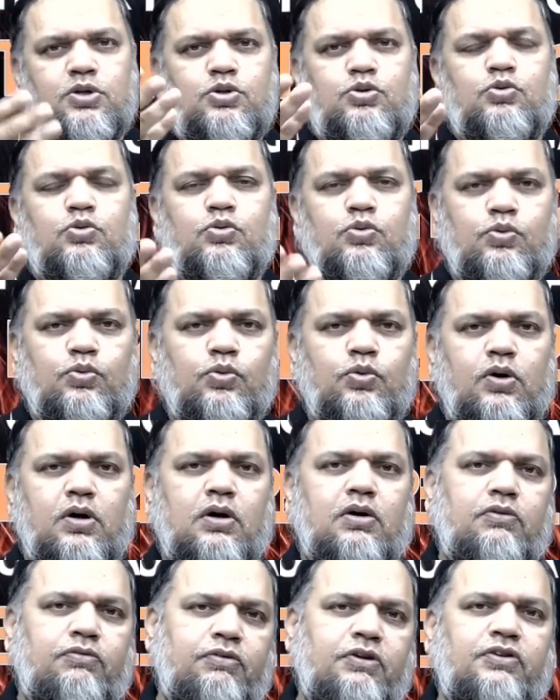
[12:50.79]
to
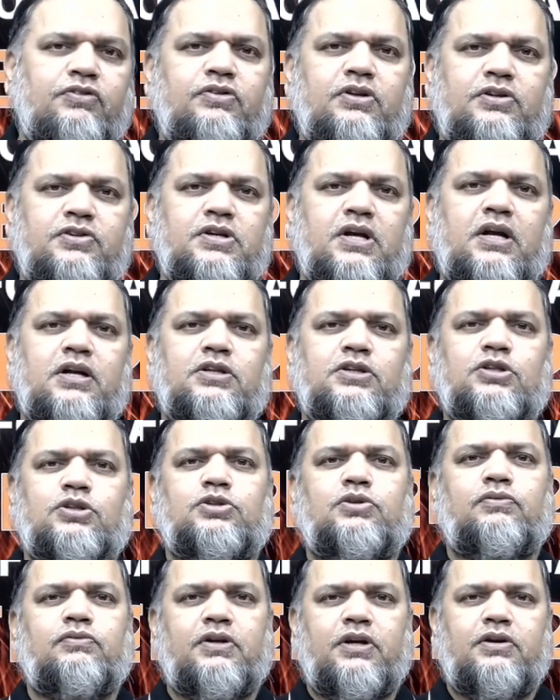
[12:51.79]
face the
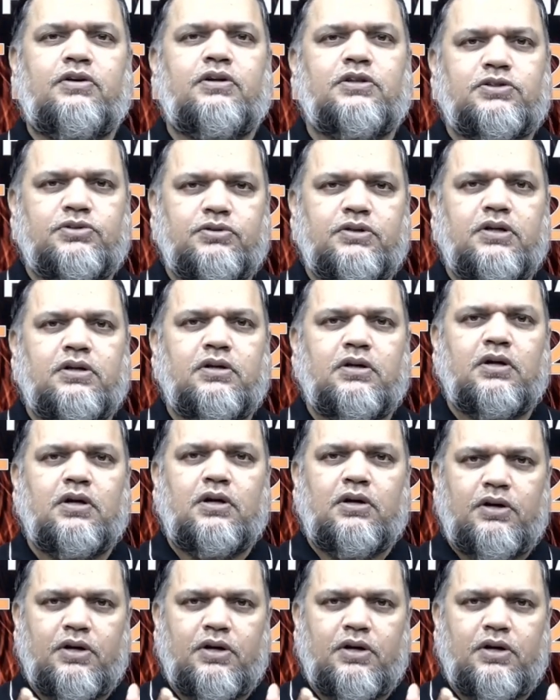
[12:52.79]
challenges of the industry,